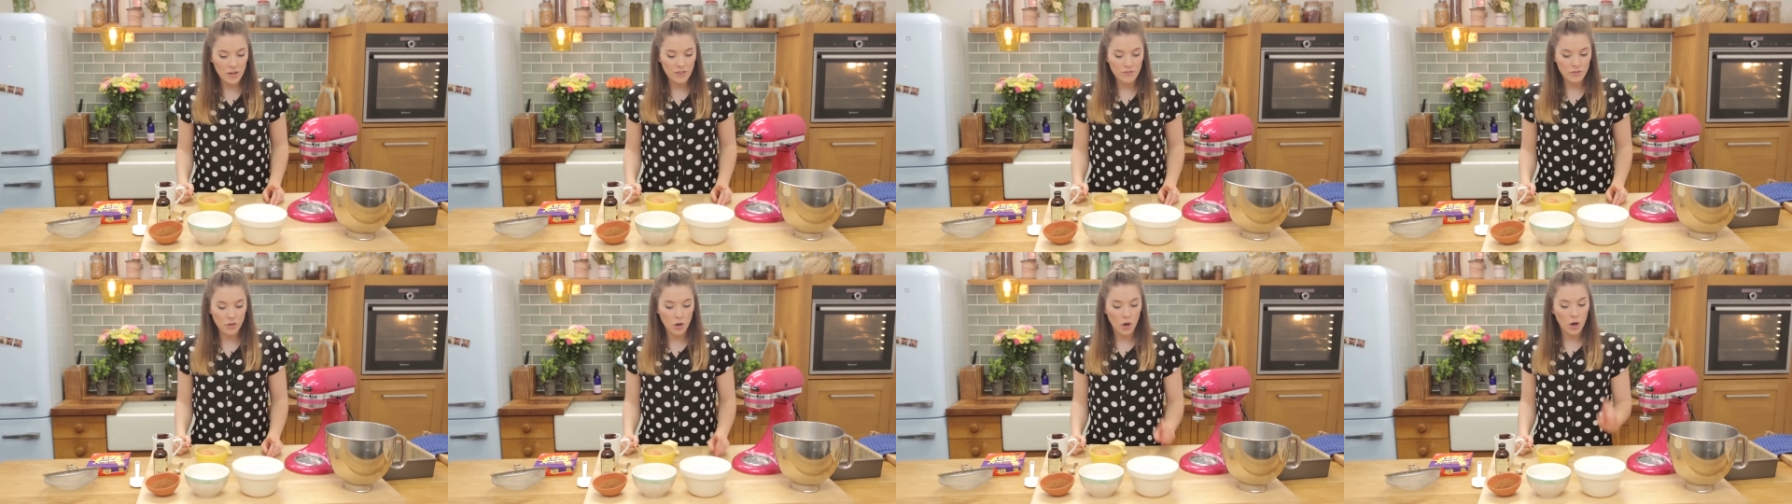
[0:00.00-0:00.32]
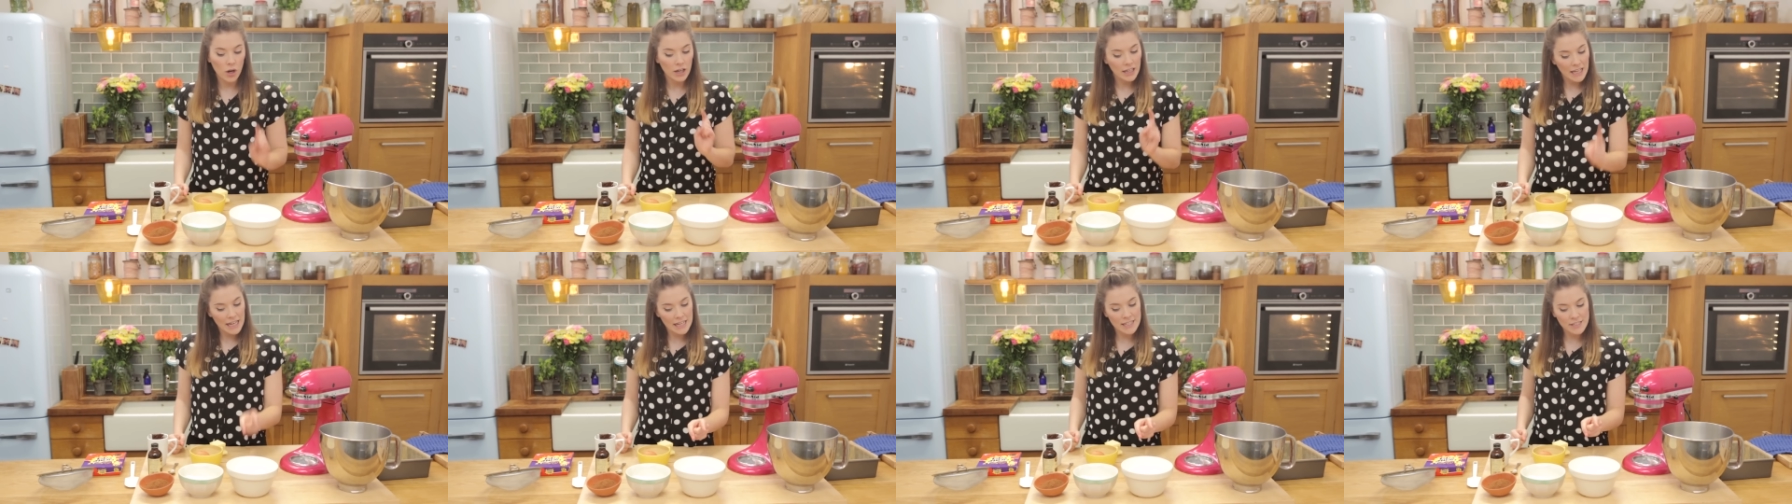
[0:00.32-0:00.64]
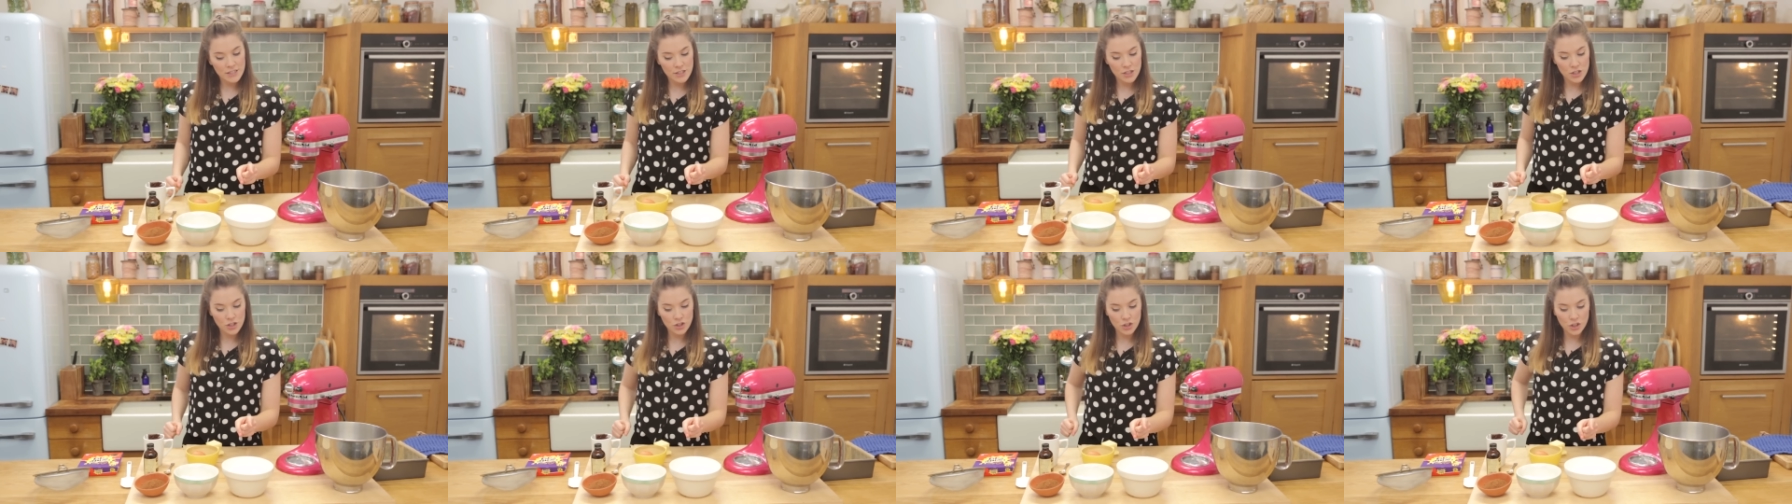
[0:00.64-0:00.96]
We've got
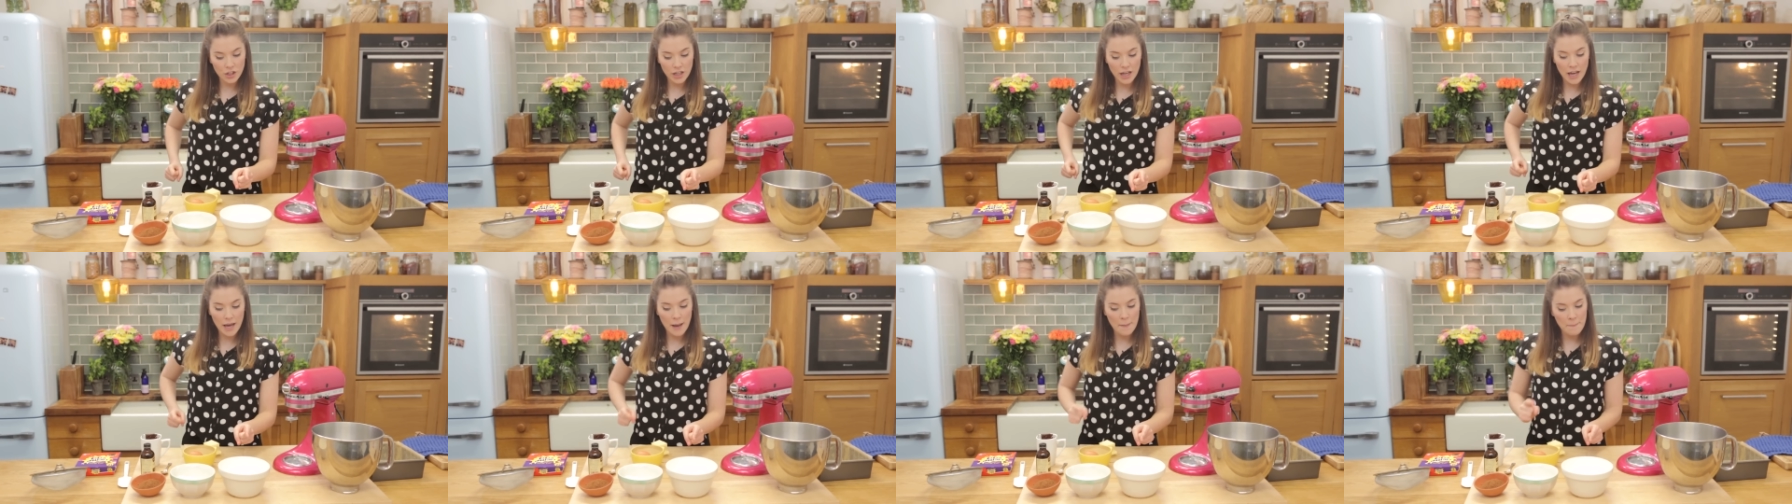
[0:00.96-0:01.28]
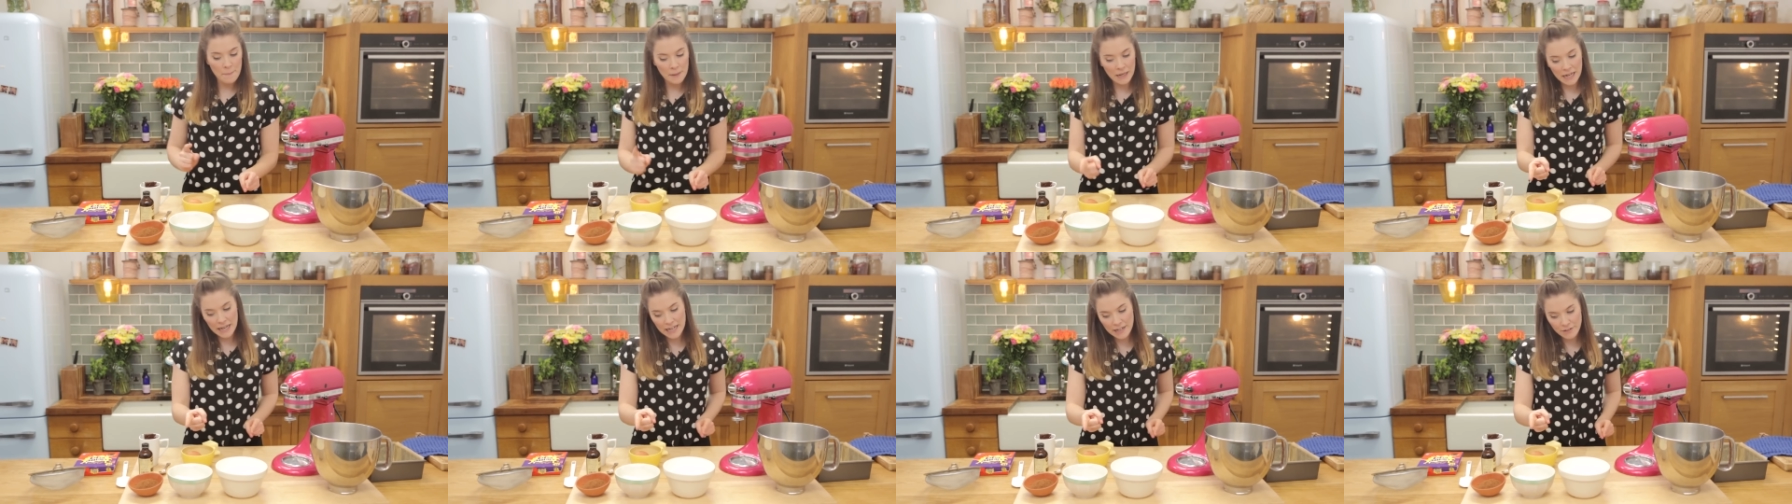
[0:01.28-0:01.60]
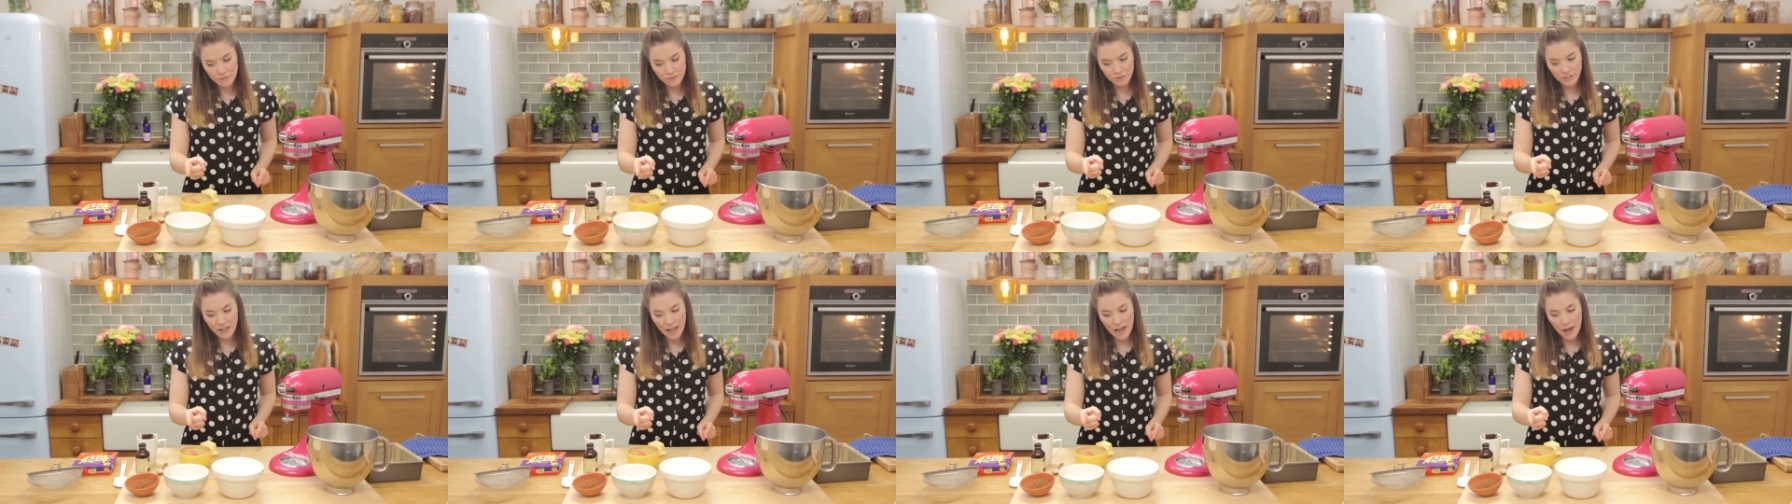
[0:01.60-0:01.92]
caster sugar,
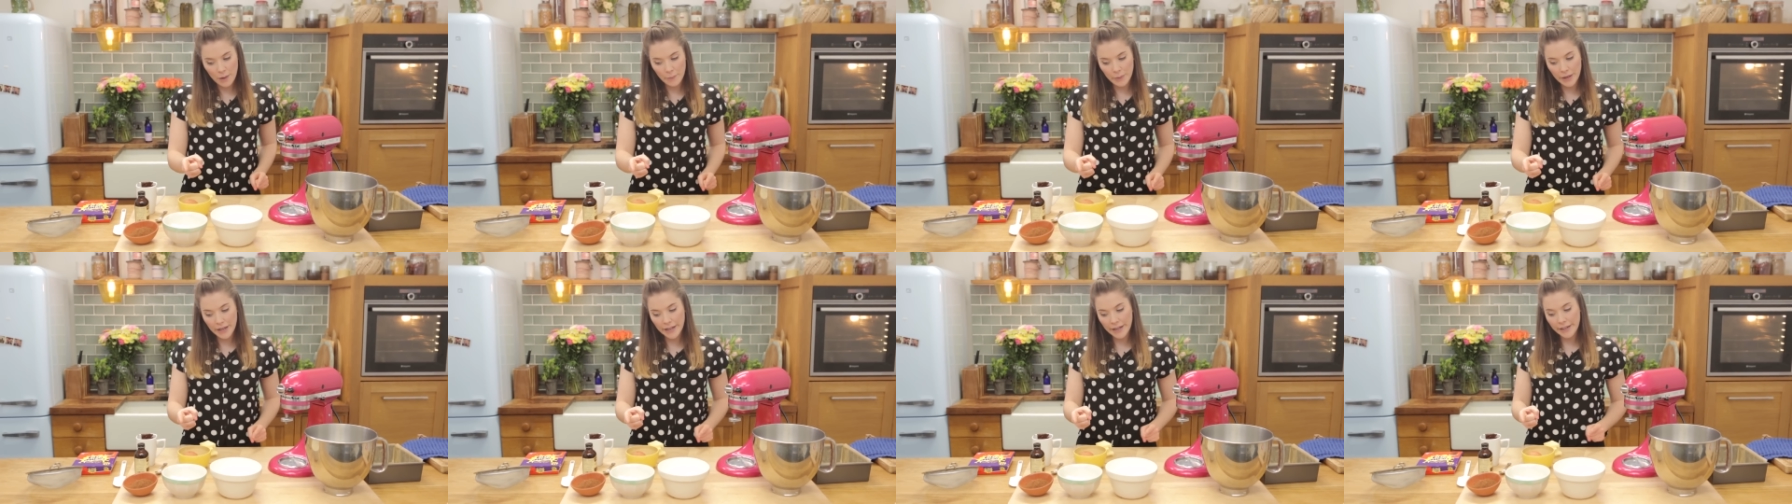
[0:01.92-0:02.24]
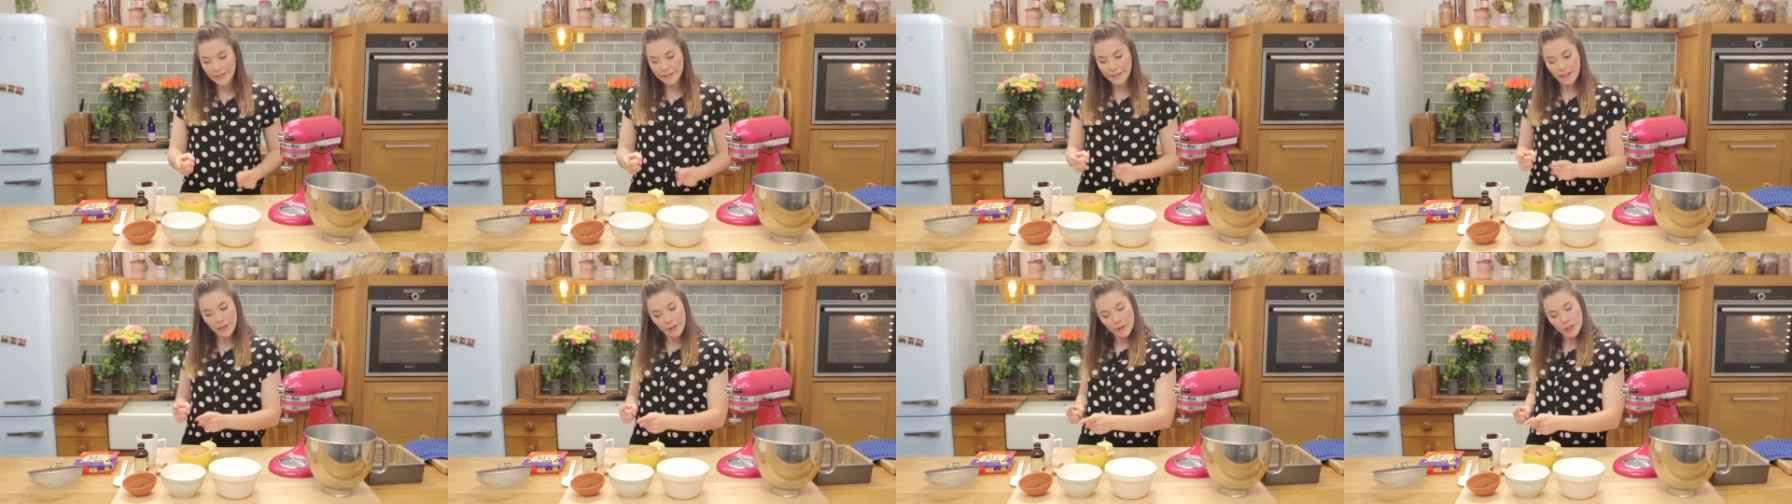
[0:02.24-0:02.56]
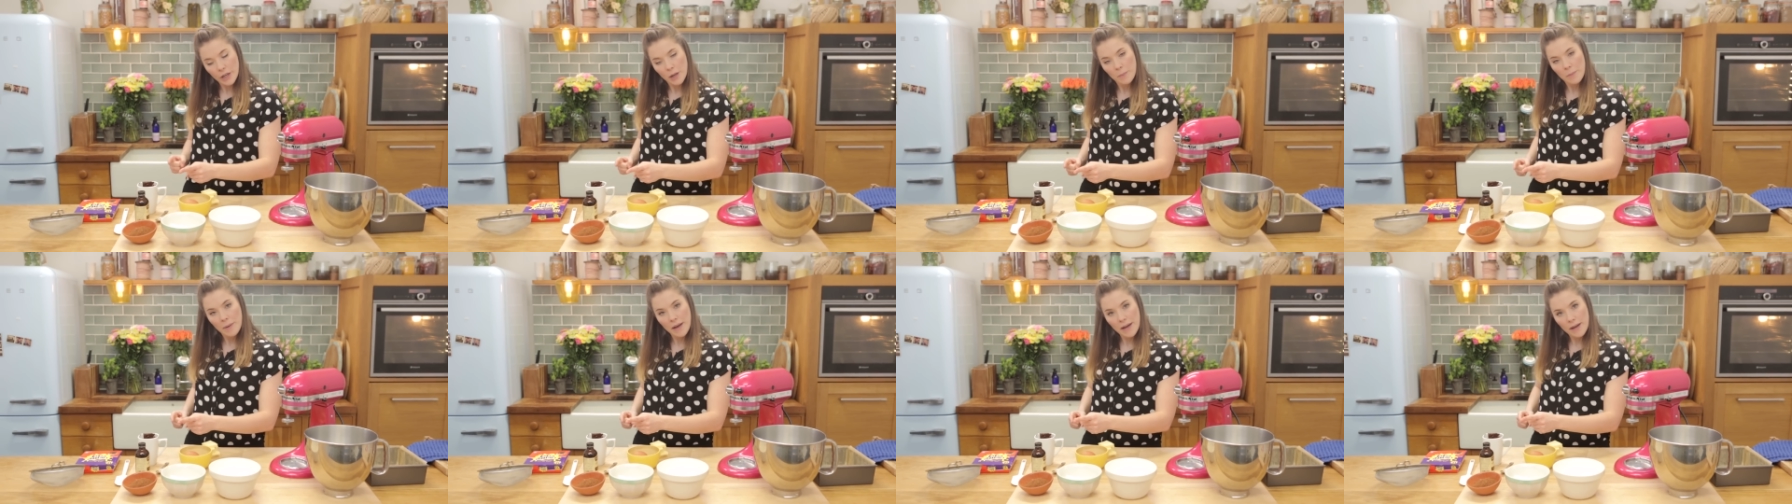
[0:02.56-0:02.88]
plain flour,
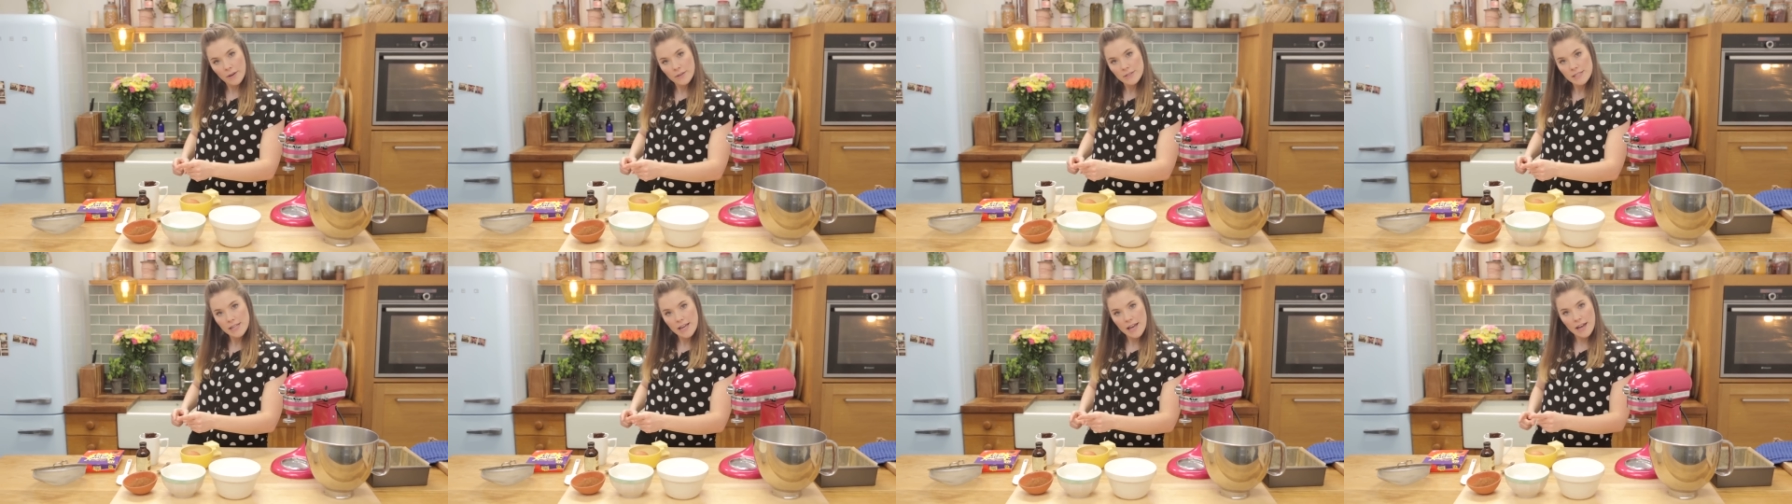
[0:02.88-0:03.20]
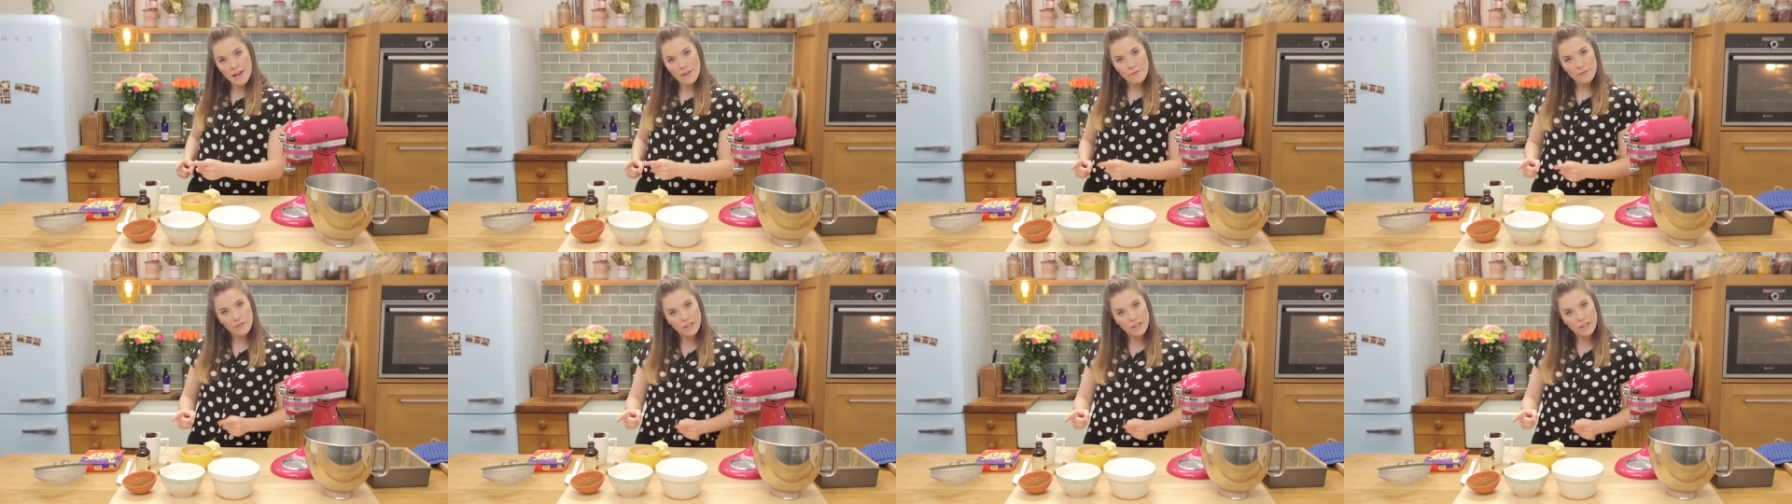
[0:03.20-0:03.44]
cocoa powder,